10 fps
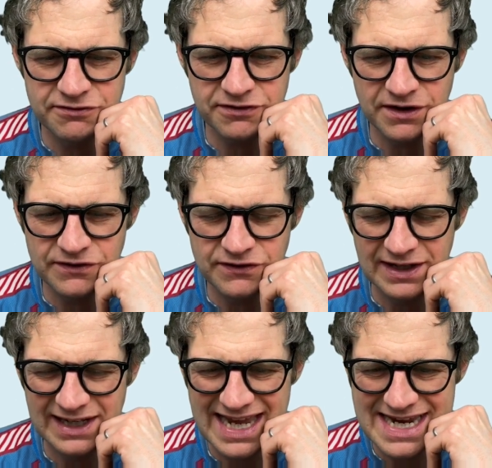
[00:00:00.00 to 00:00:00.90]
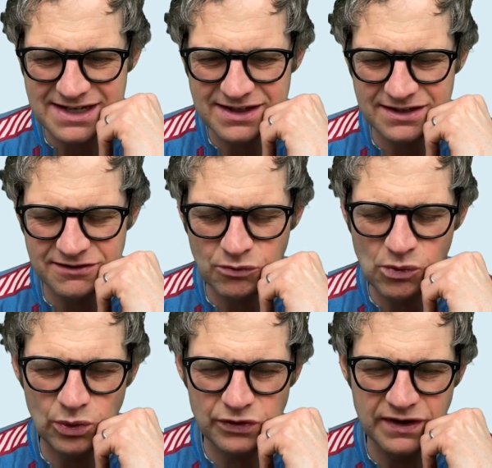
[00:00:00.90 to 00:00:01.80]
frozen lake of
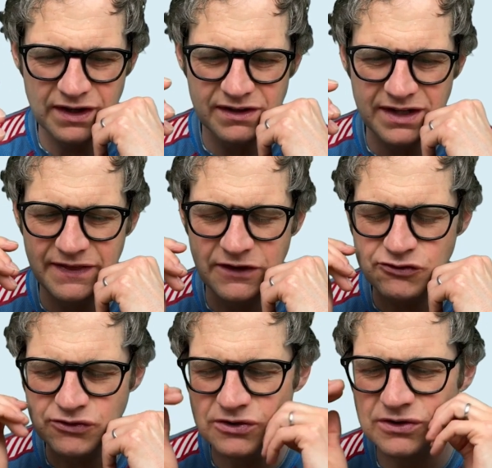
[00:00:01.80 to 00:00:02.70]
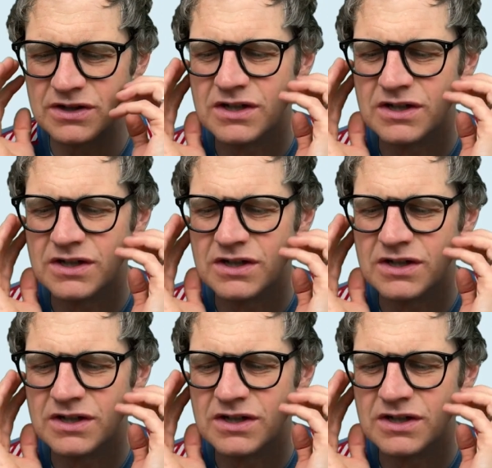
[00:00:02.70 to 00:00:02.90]
water in the drawer.